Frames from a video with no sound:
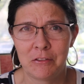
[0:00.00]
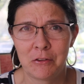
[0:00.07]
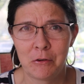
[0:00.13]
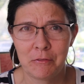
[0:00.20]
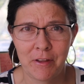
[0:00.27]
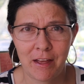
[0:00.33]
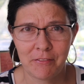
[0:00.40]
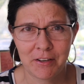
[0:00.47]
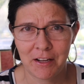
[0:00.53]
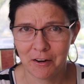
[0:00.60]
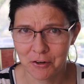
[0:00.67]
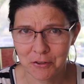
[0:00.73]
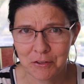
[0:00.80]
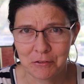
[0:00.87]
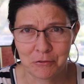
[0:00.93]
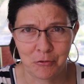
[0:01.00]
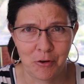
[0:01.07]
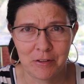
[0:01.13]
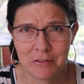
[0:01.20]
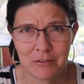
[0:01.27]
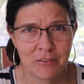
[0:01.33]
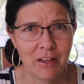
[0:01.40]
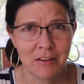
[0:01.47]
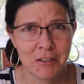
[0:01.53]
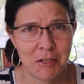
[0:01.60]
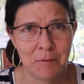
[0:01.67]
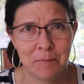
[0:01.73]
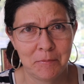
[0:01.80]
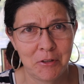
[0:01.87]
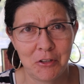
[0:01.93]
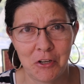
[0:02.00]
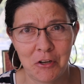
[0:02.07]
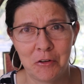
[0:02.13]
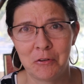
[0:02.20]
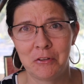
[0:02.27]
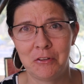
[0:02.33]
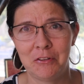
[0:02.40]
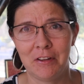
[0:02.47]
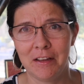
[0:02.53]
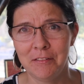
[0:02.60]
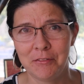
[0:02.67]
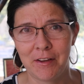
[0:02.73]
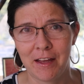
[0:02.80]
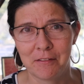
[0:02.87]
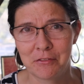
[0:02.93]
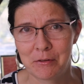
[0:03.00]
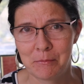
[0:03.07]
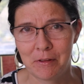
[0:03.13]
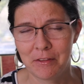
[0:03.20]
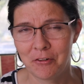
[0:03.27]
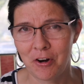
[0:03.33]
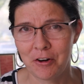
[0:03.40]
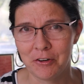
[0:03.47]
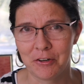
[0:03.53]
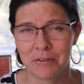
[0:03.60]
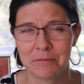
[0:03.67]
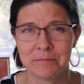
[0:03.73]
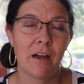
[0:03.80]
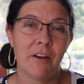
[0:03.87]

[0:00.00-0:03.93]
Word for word: So if you have any artist friends, tell them, you know, you'd love to have some of their art.